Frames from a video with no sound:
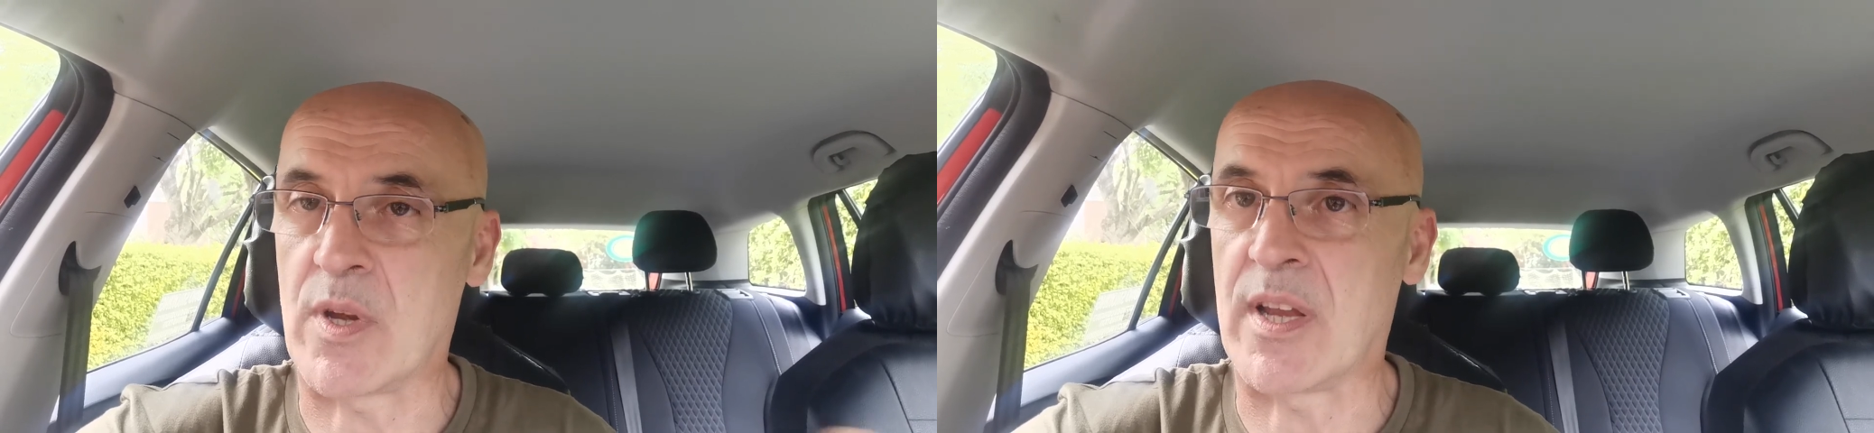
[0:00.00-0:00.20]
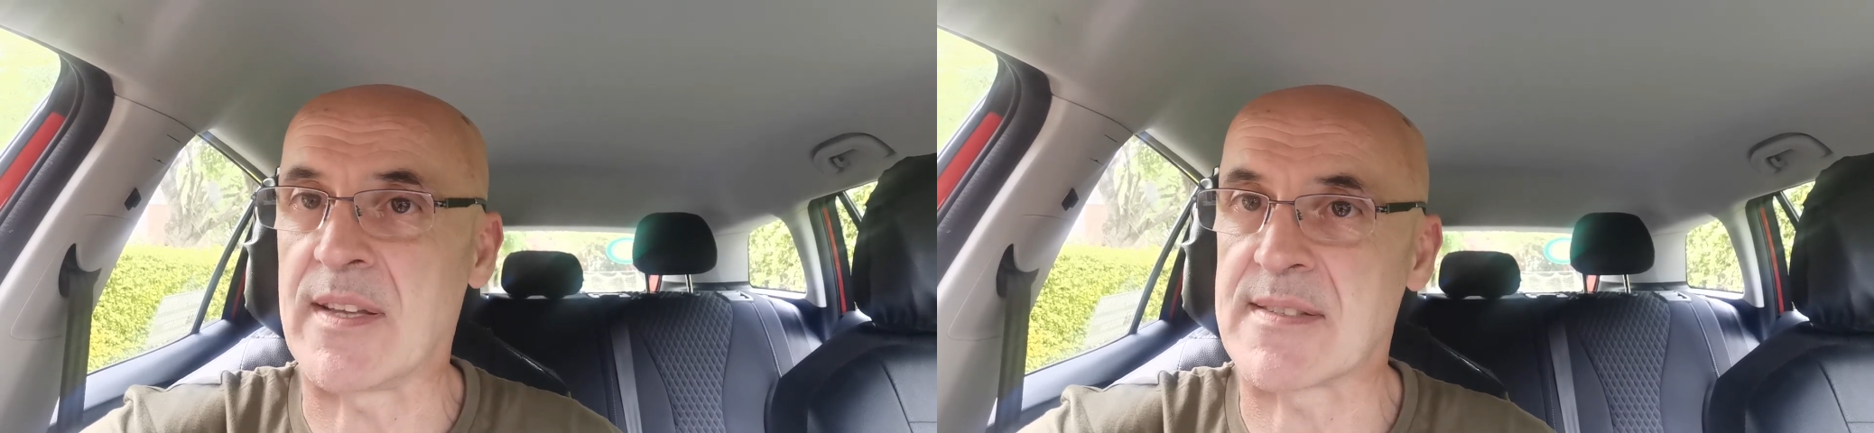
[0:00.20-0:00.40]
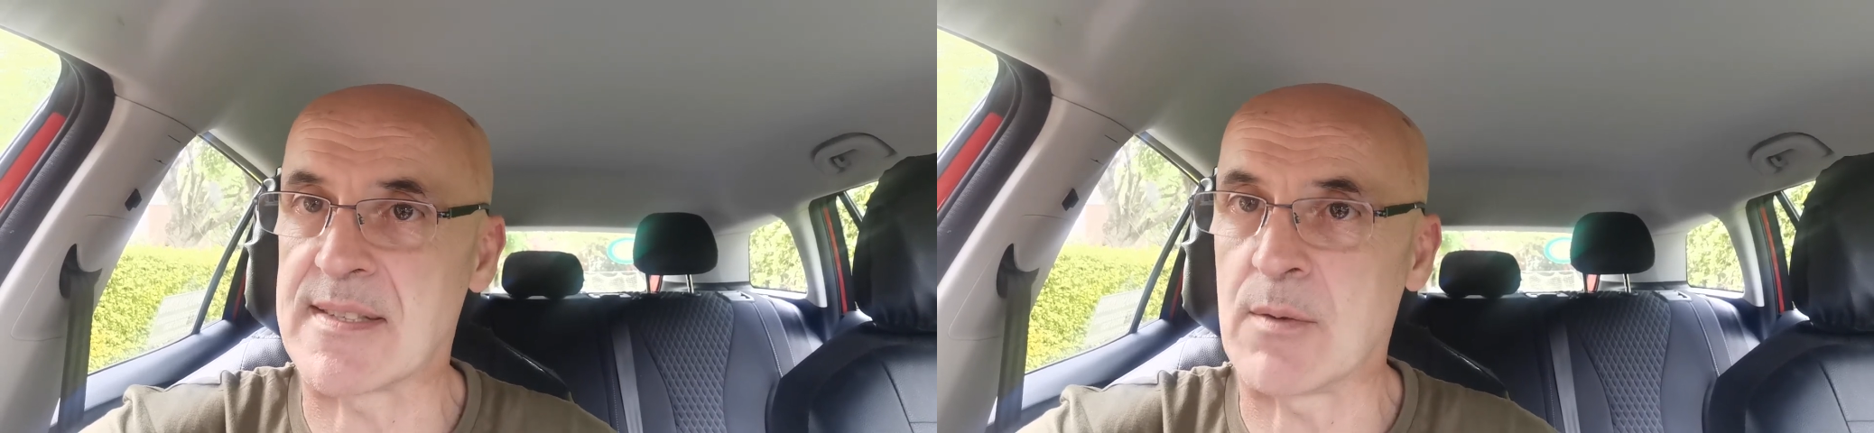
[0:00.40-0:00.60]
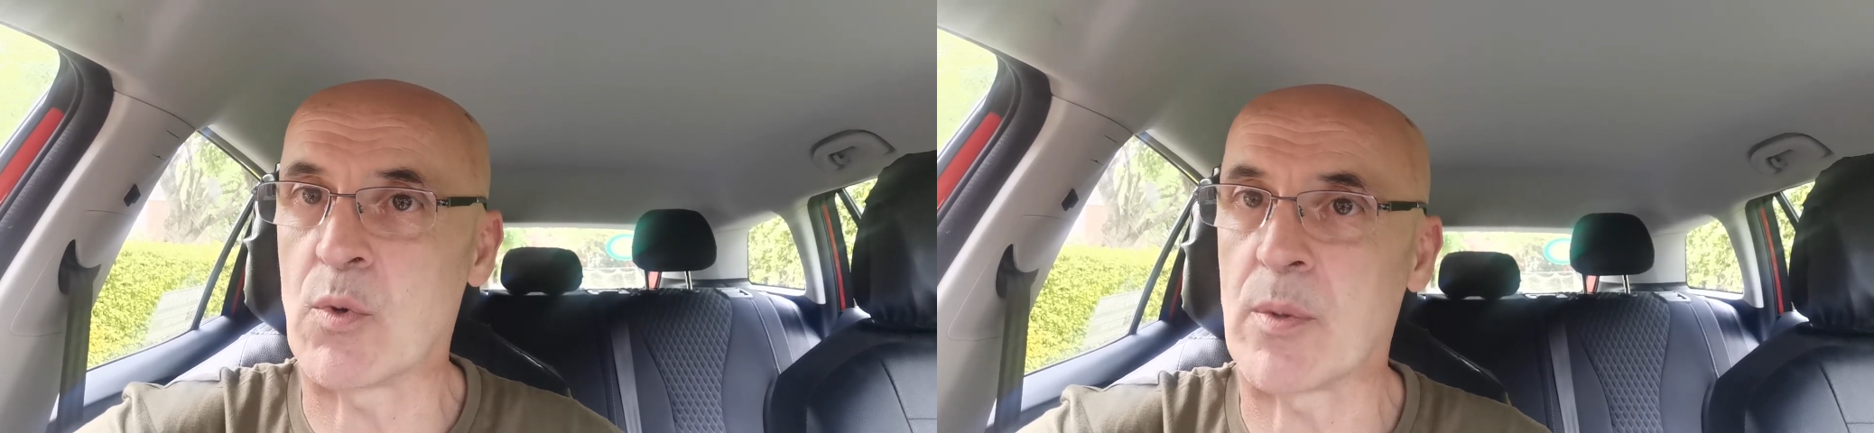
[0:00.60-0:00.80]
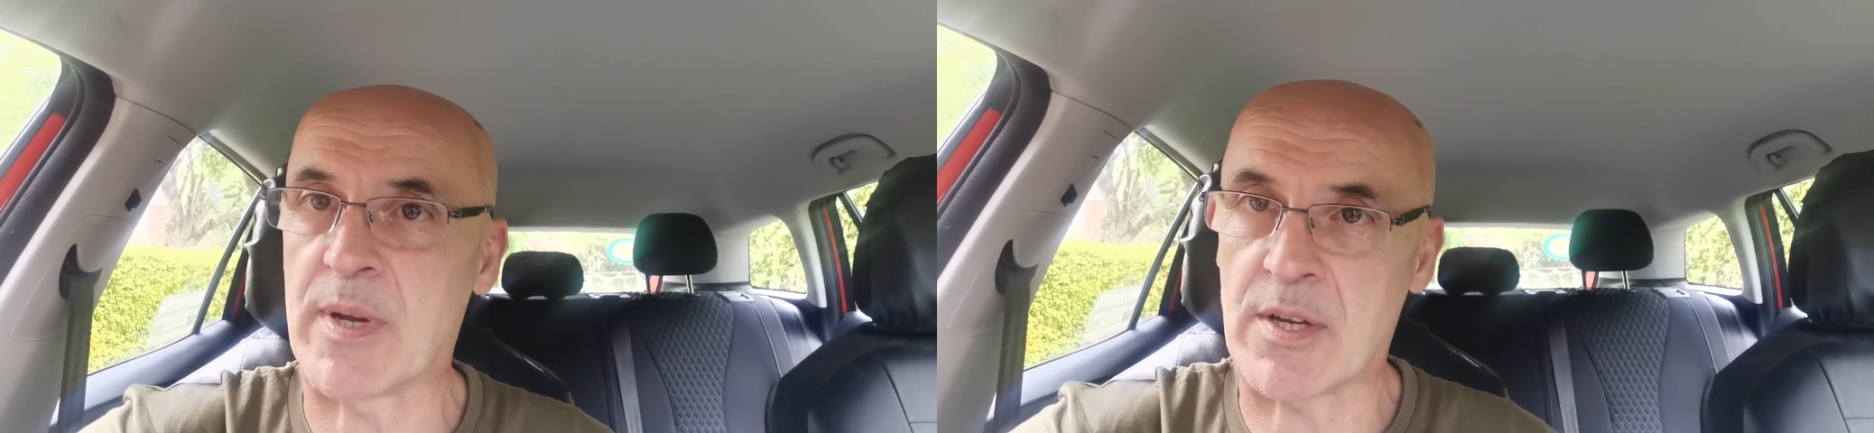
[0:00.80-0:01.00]
it still
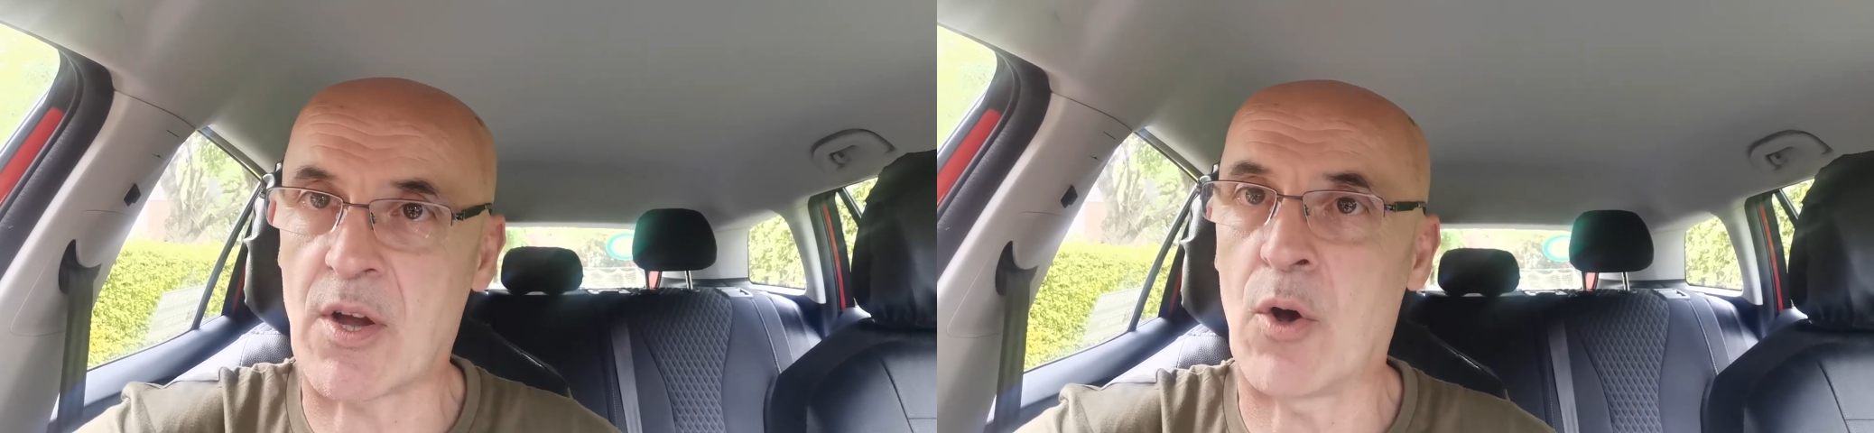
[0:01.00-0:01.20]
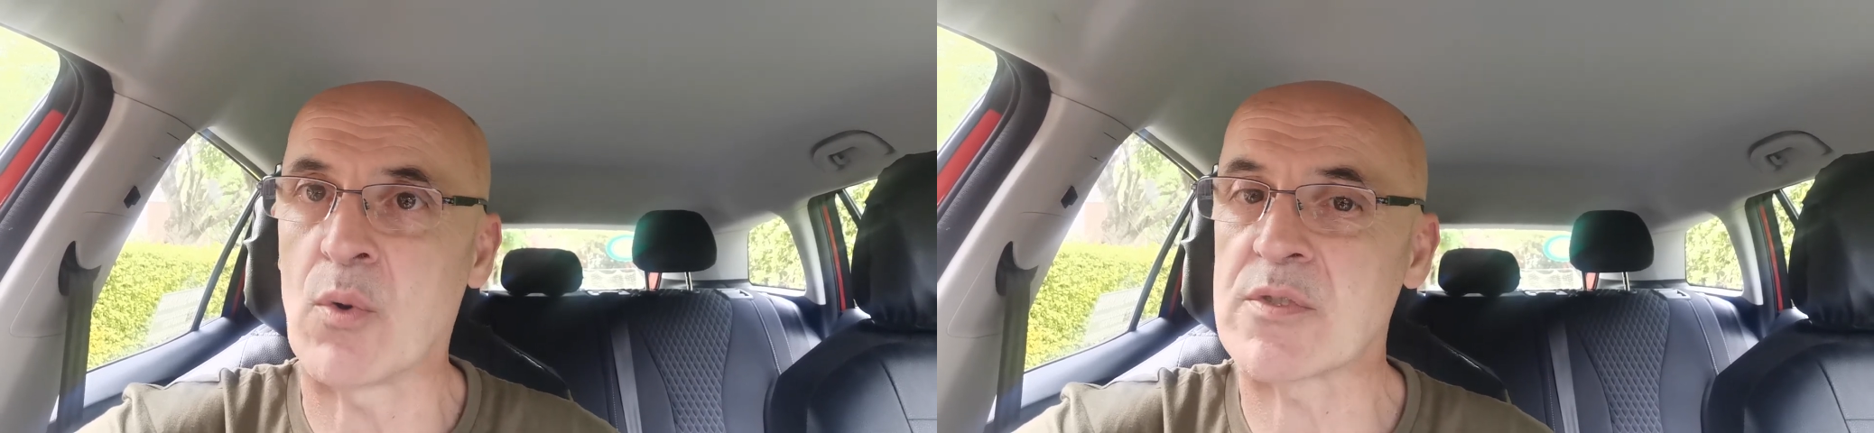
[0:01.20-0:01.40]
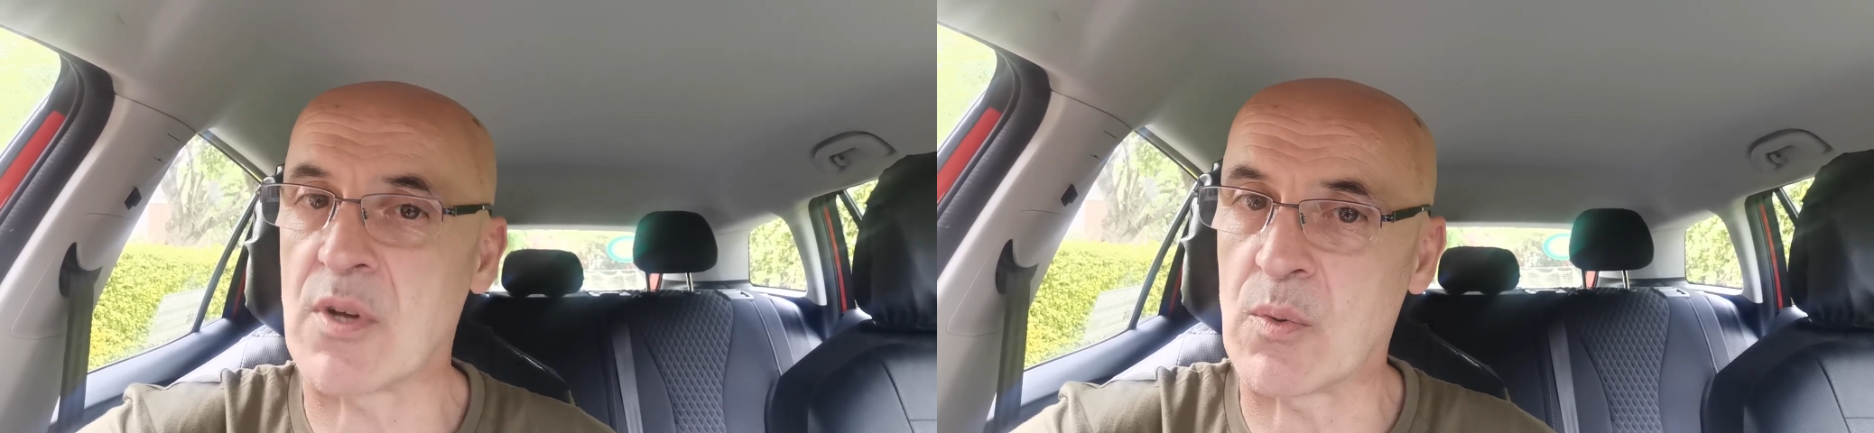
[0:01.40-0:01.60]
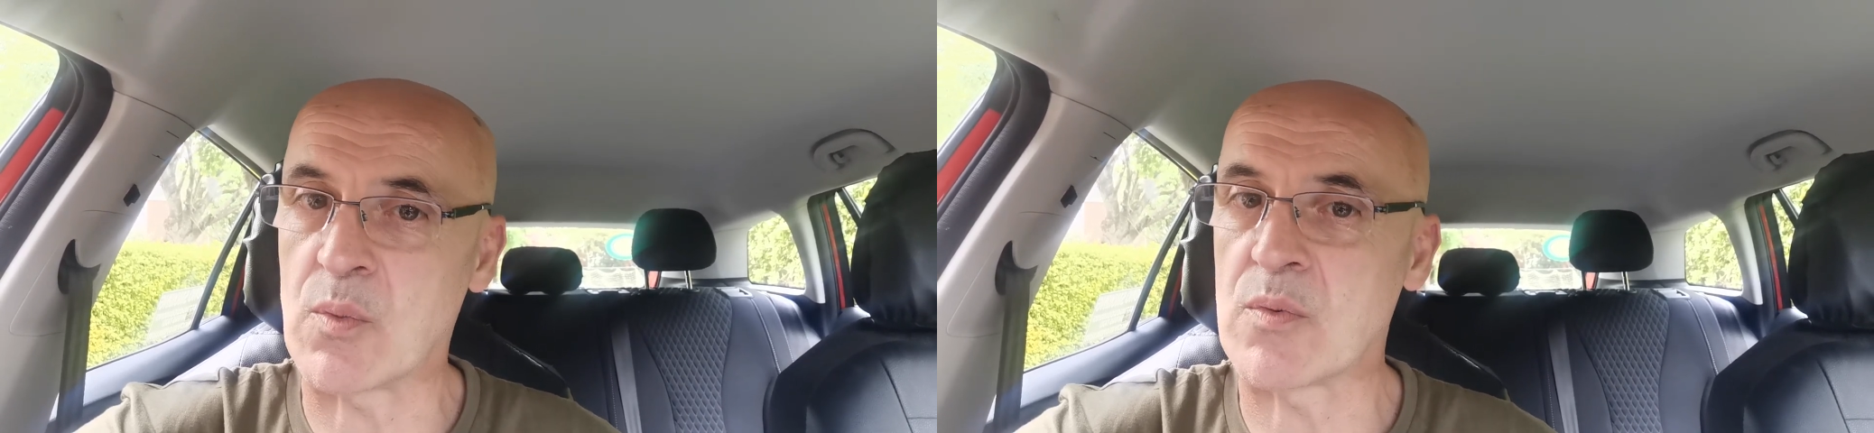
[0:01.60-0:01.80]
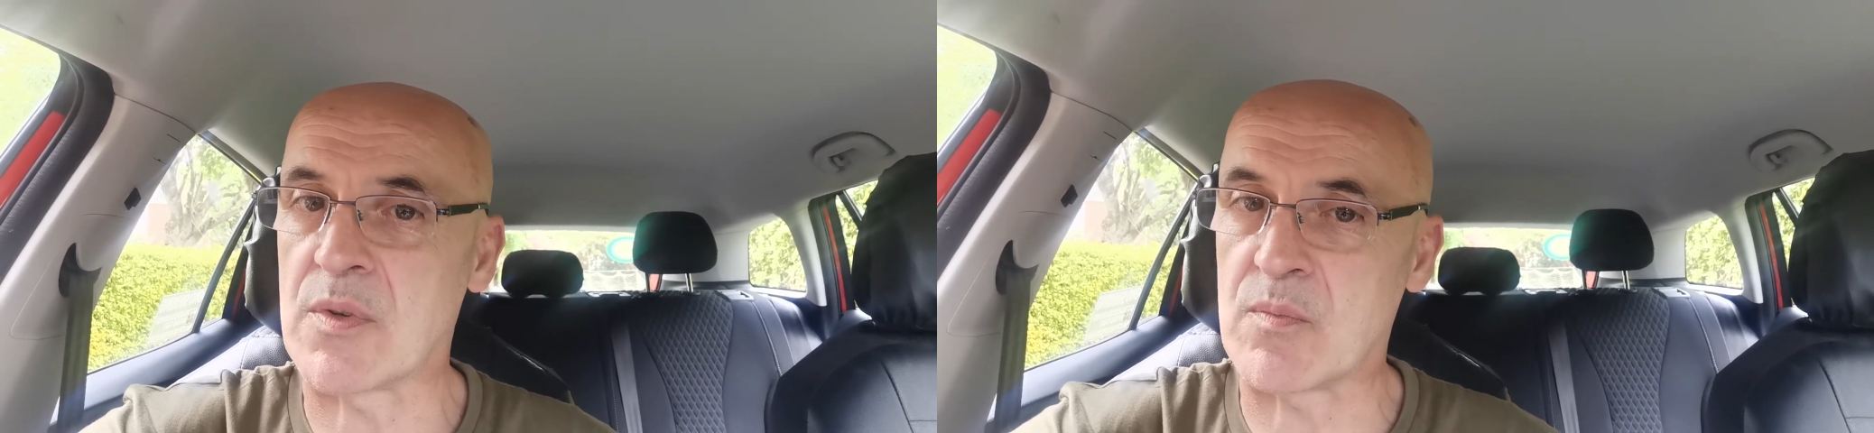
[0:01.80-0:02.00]
would have been cold,
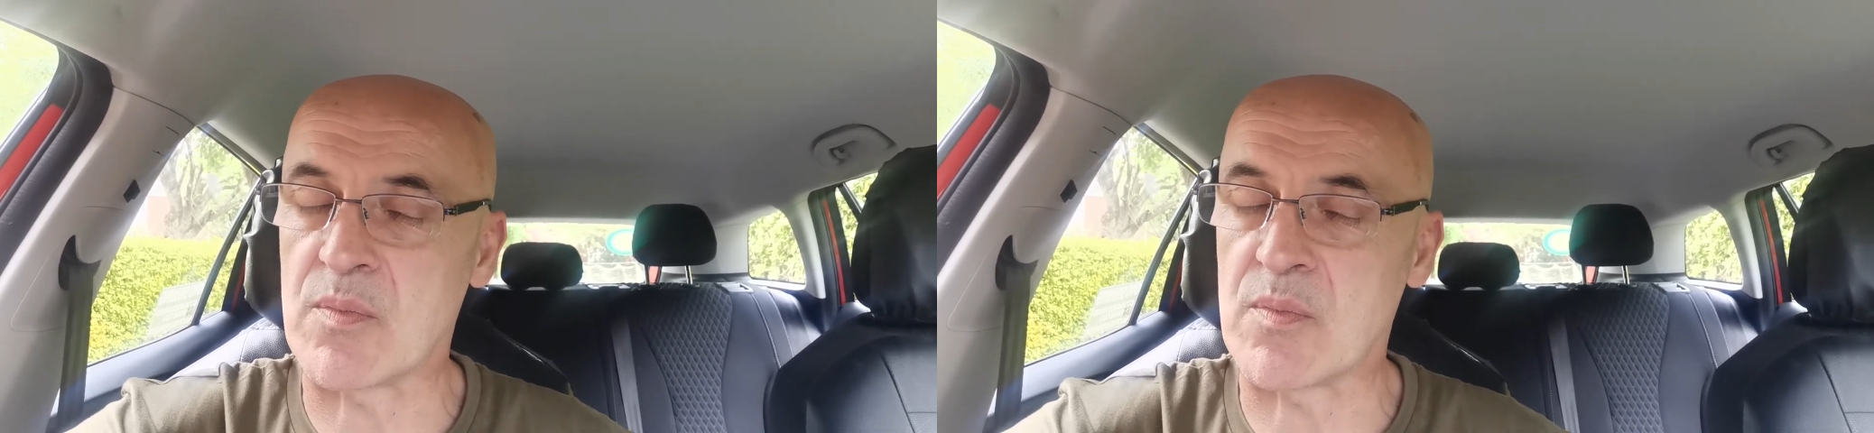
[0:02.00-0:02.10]
so